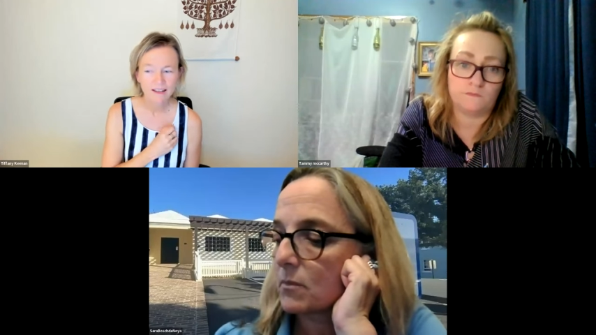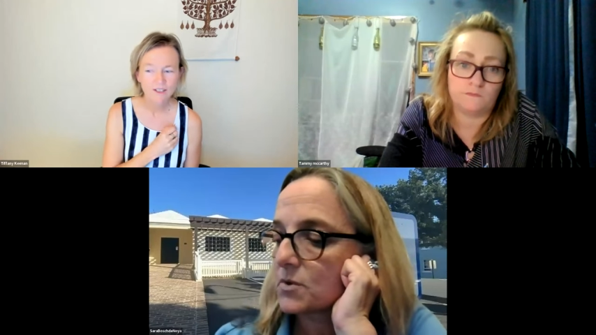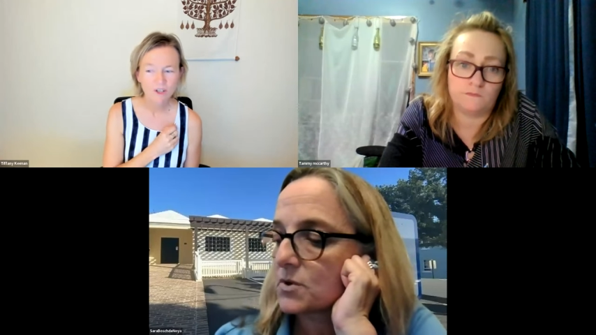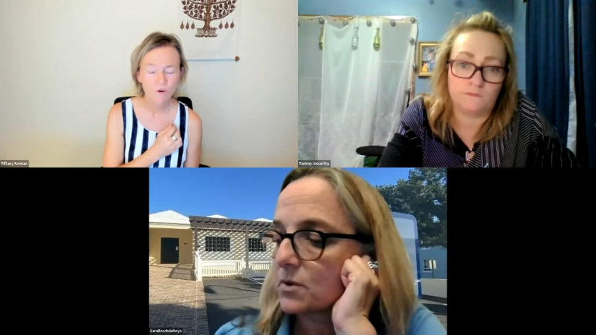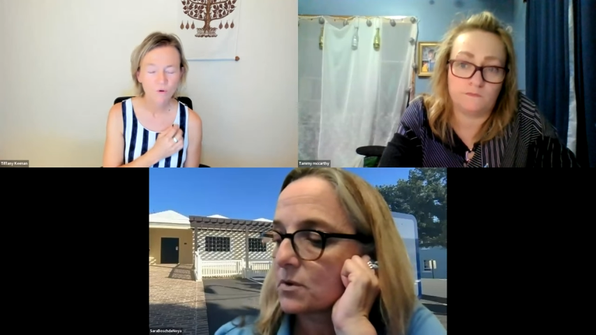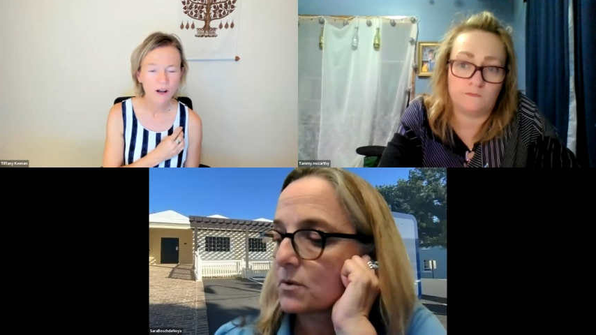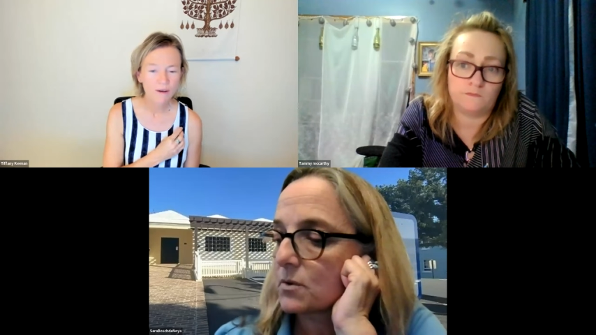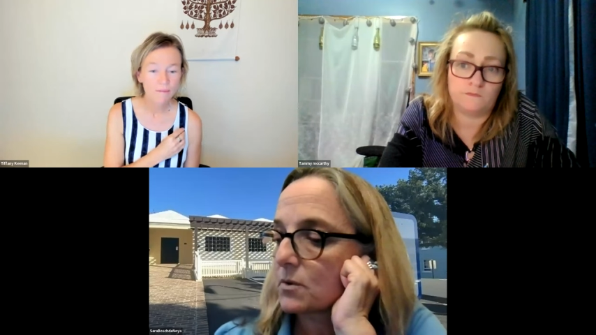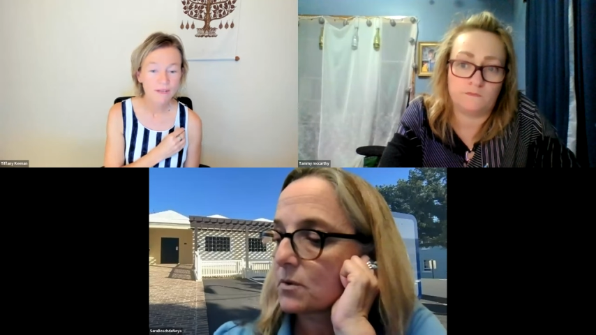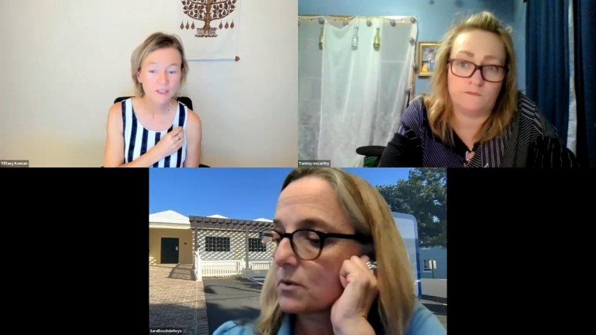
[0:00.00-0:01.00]
Speaker 1: so
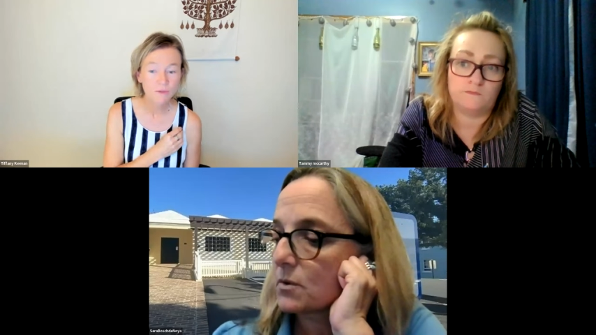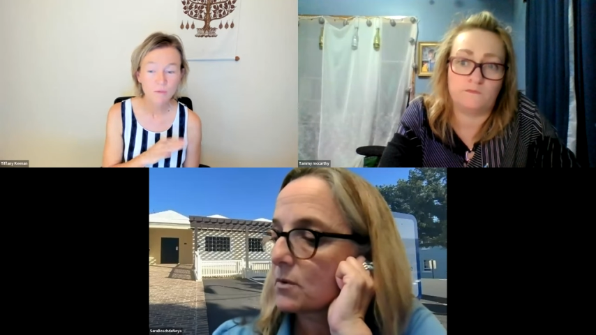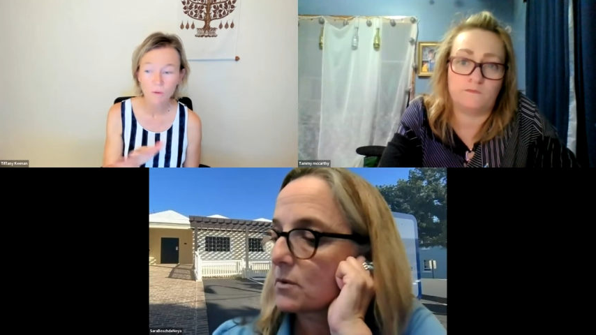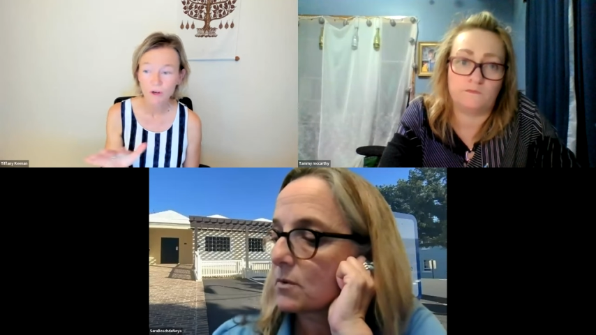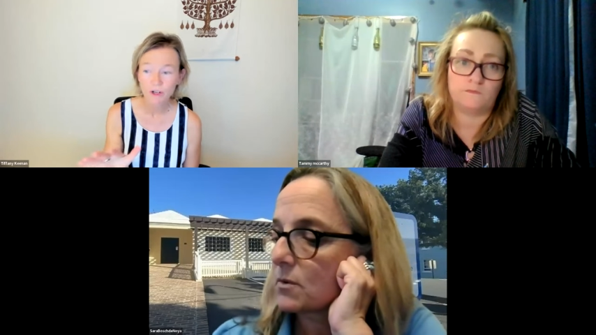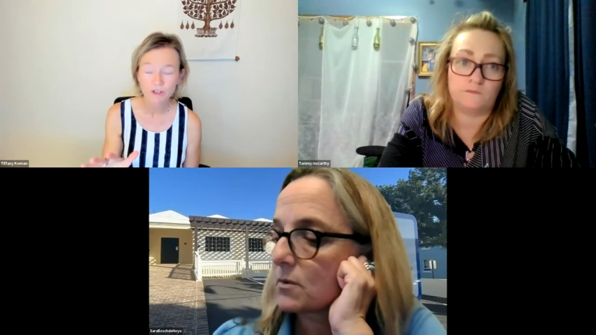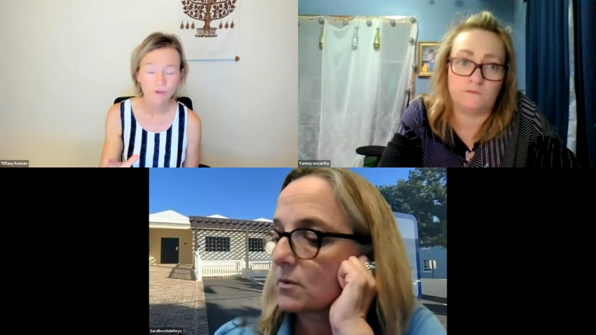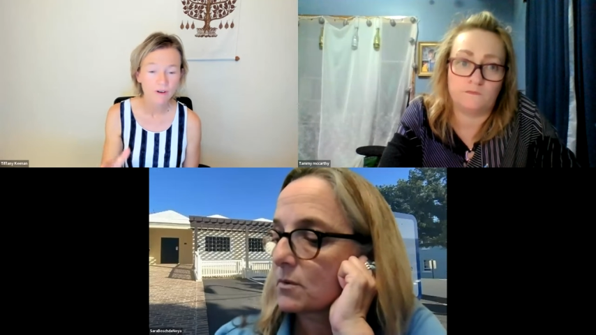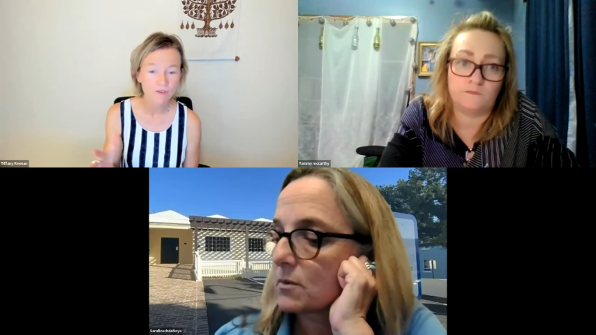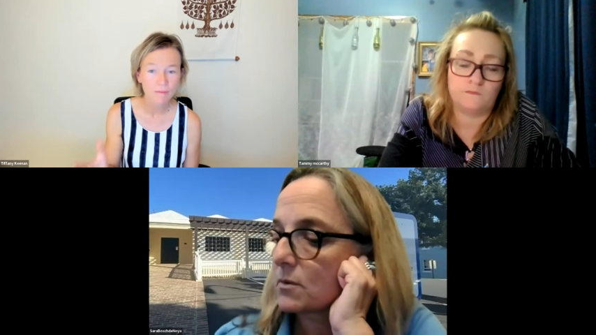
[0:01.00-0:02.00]
um, next week, what we're going to
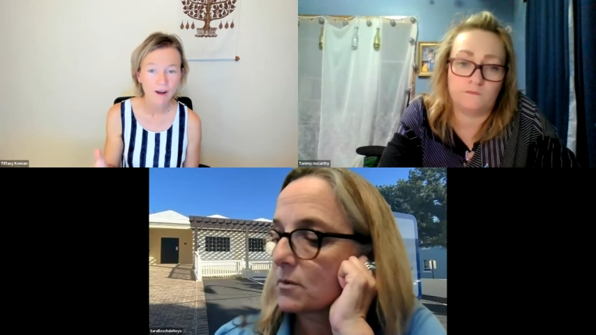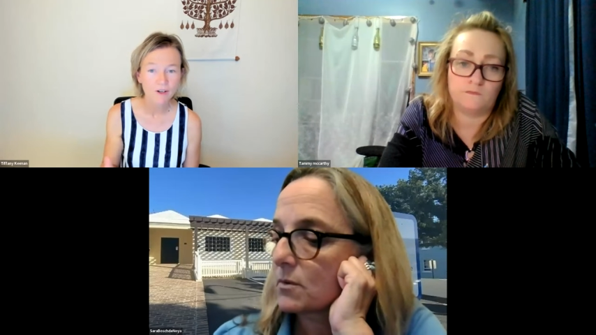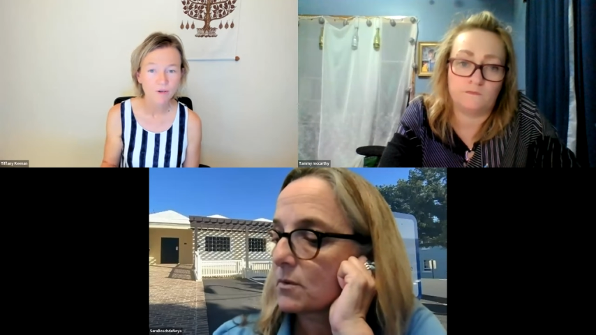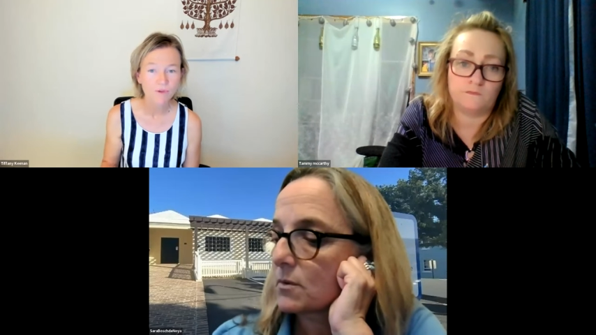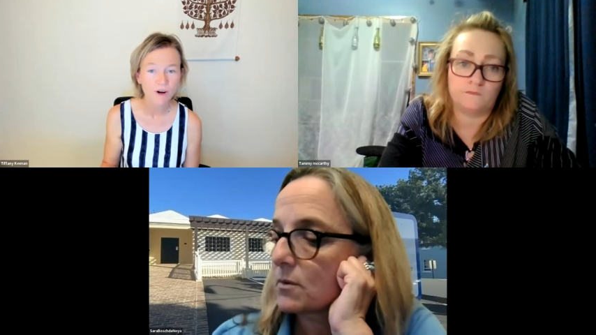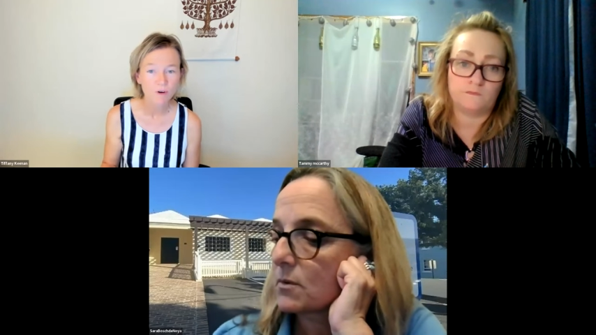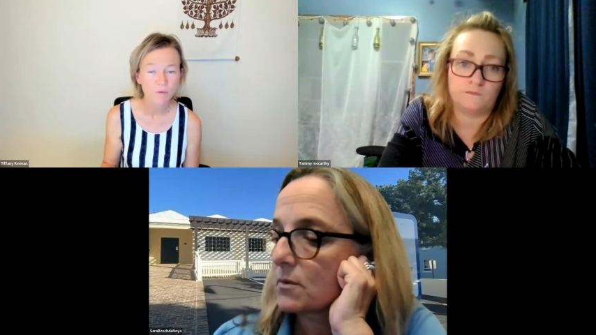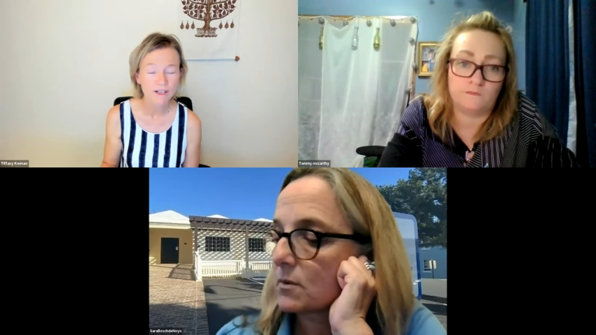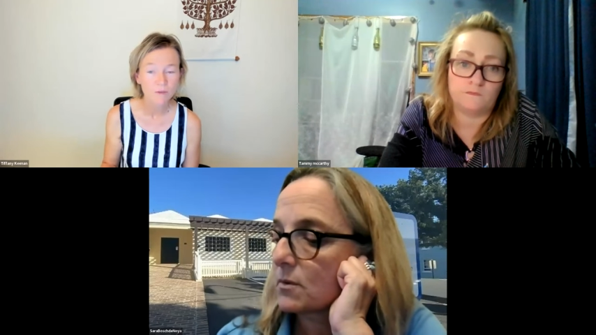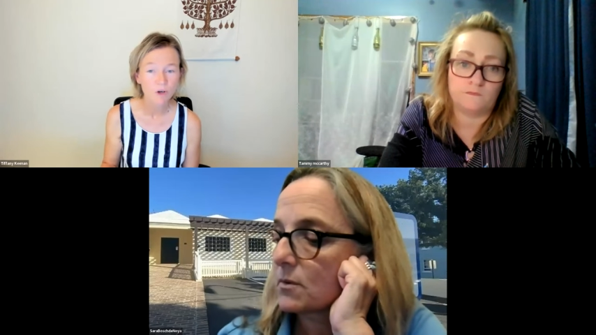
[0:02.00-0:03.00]
do, and reminder for
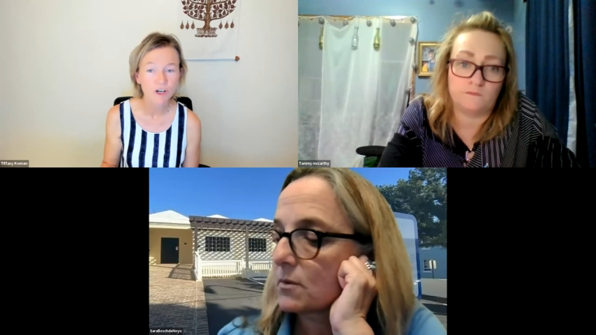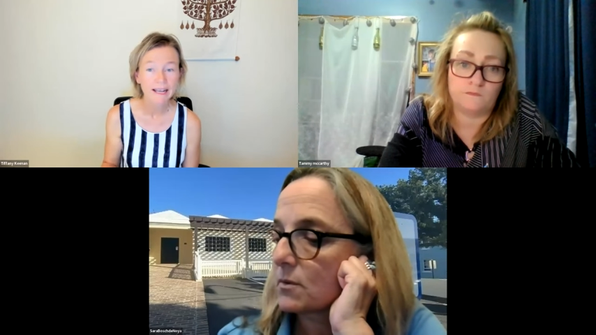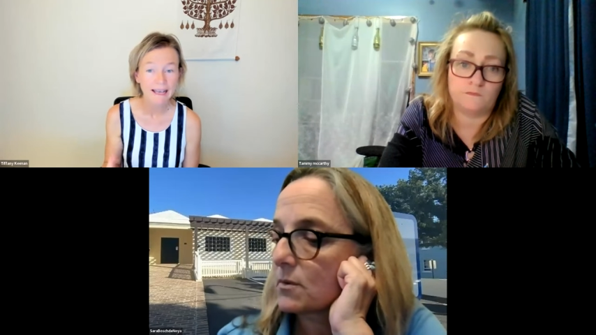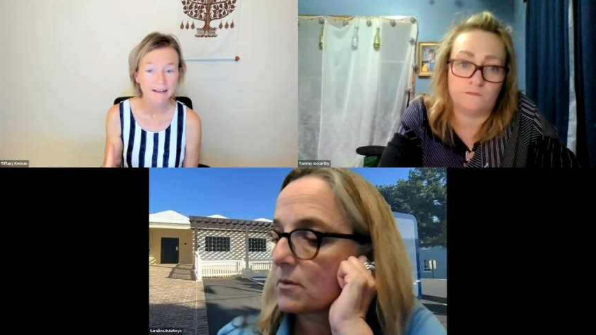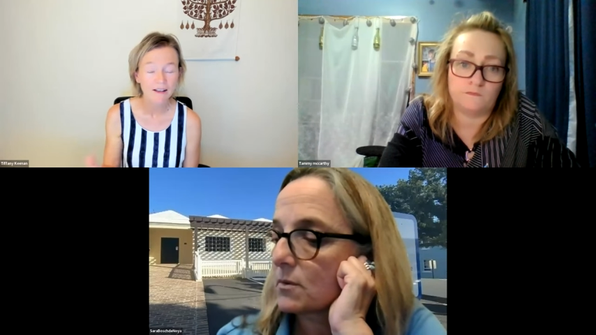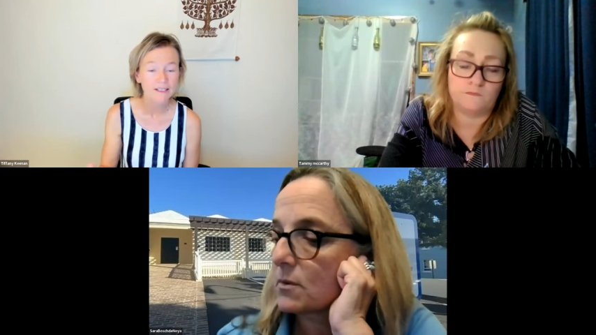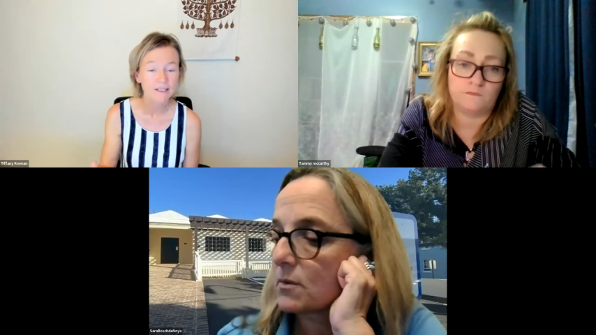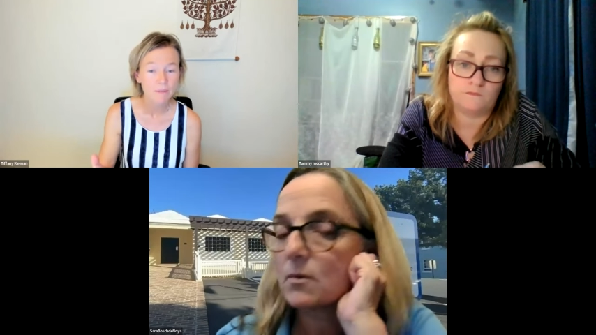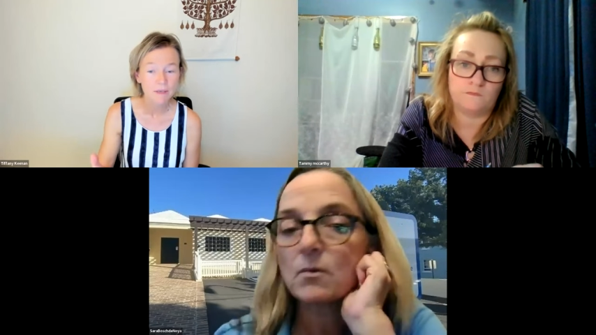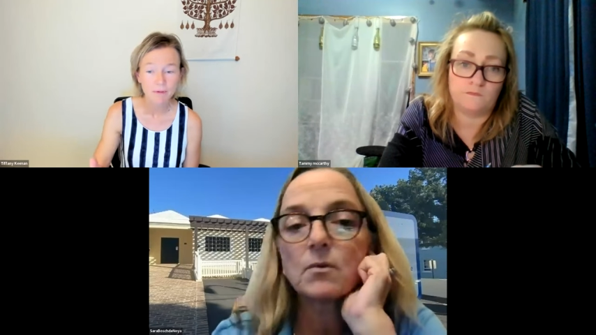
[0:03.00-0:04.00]
everyone, is we're going to analyze
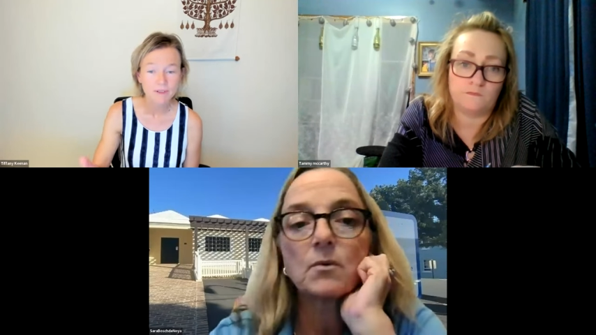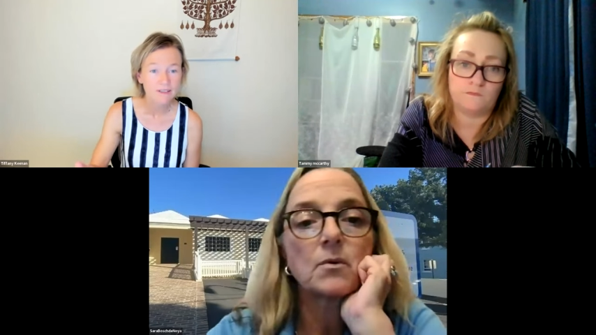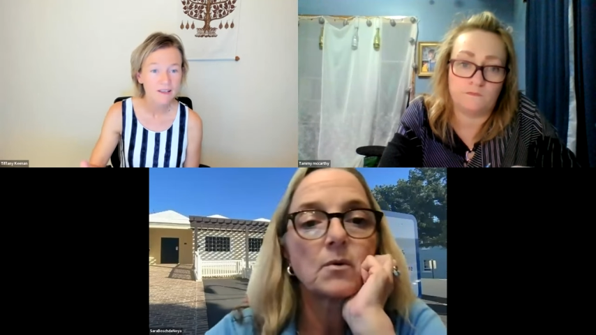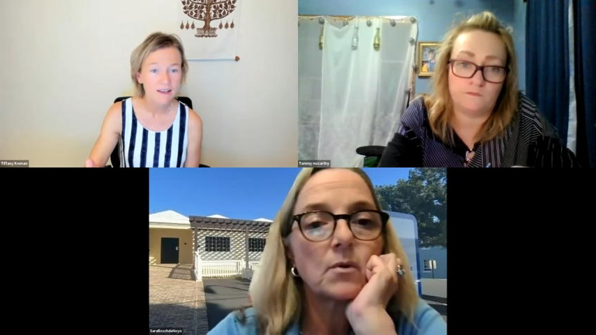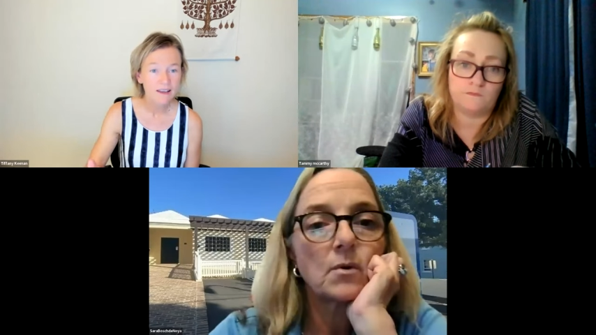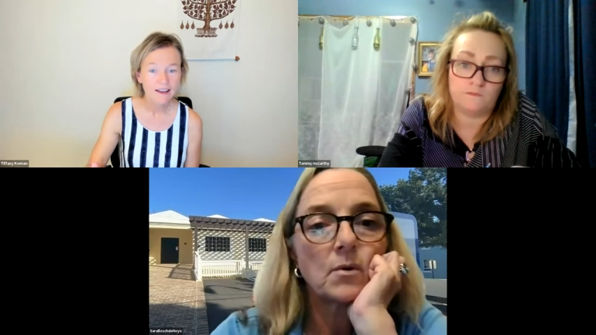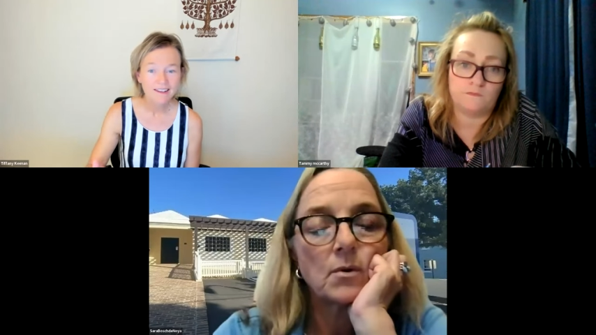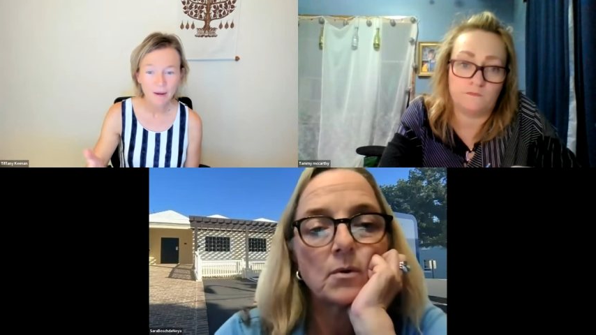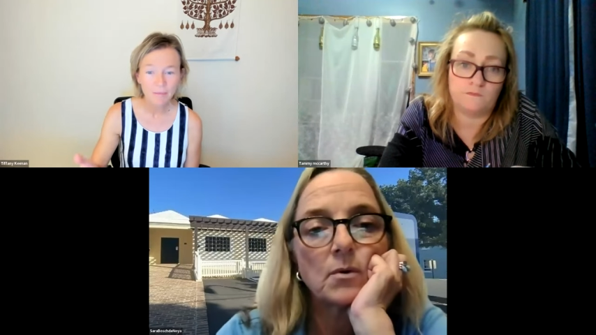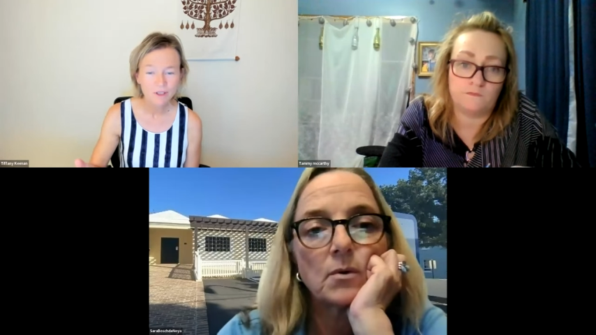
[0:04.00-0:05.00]
some people's
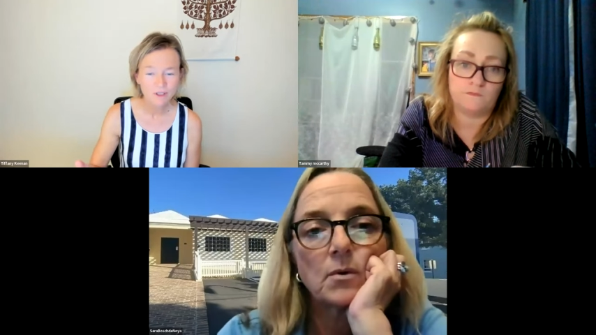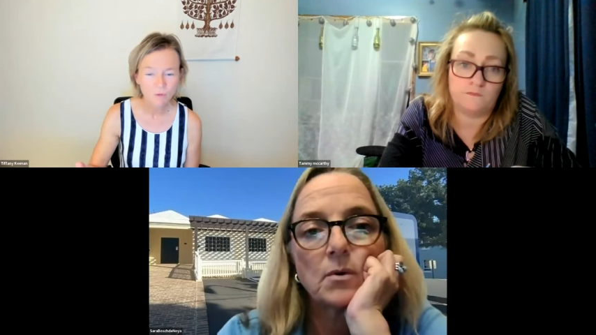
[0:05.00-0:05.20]
numbers.